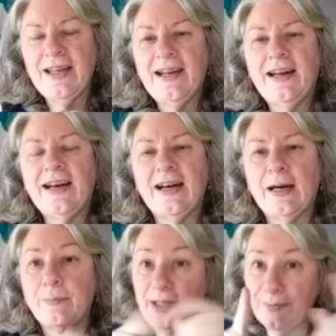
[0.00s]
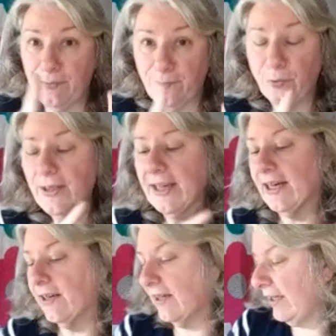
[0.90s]
And before that,
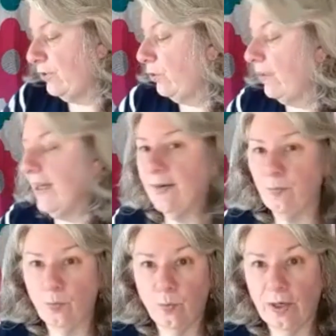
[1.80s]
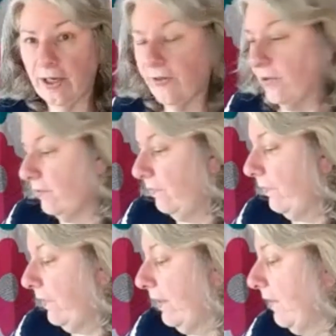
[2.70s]
I do have one other
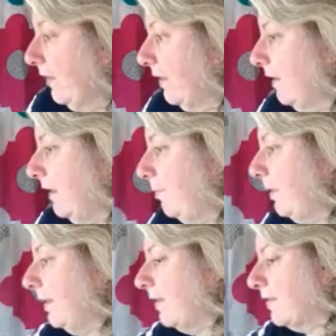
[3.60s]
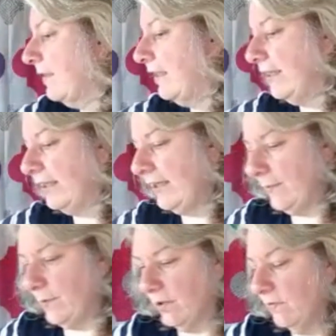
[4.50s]
thing that hit me last night in an
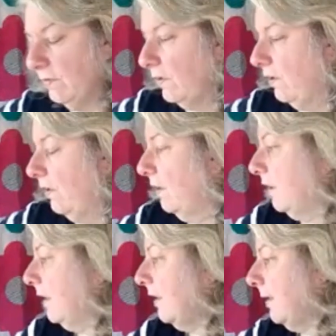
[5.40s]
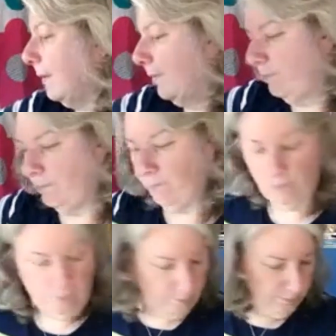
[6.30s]
email.
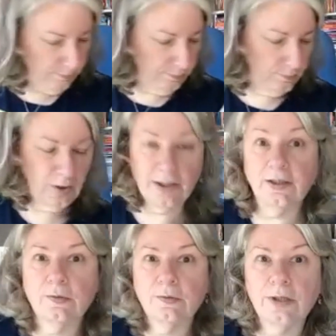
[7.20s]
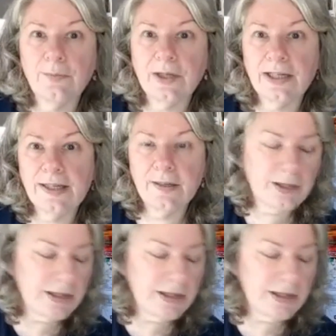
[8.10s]
Not literally, but it hit me.